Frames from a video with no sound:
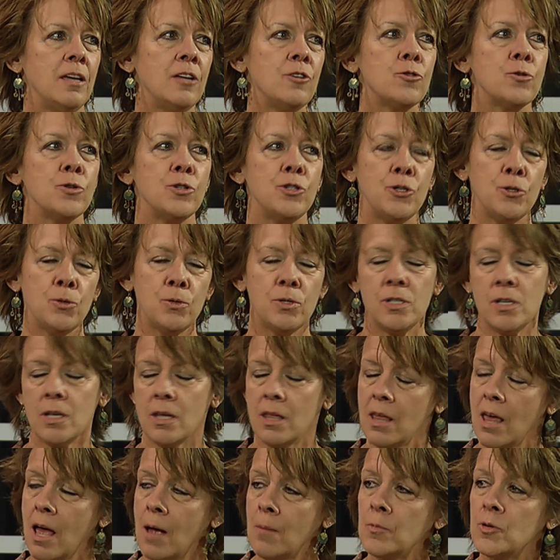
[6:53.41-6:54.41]

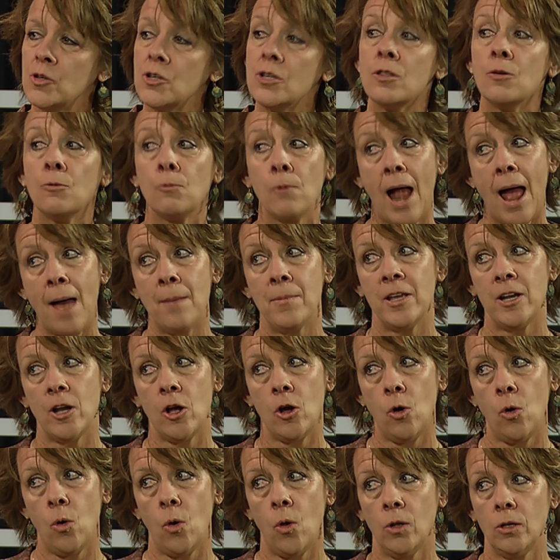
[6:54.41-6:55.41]
introducing them to the rabbit
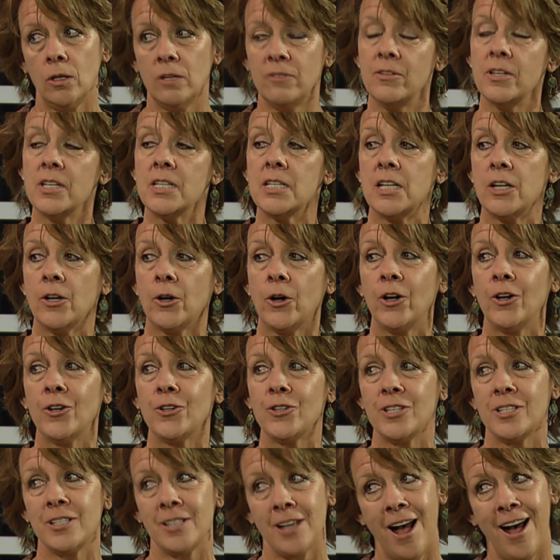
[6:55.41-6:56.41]
hole of interior
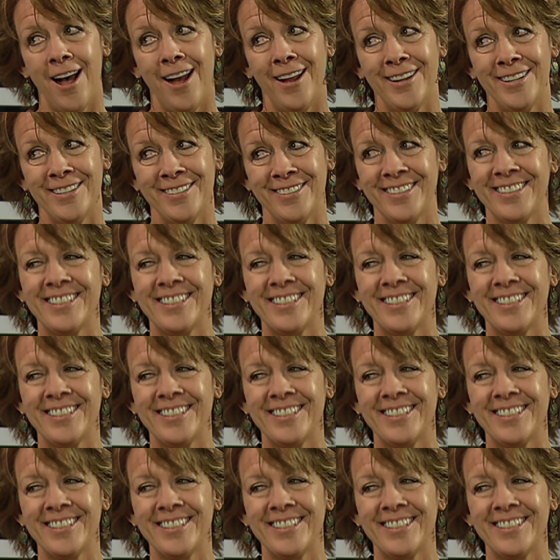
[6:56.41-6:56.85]
design.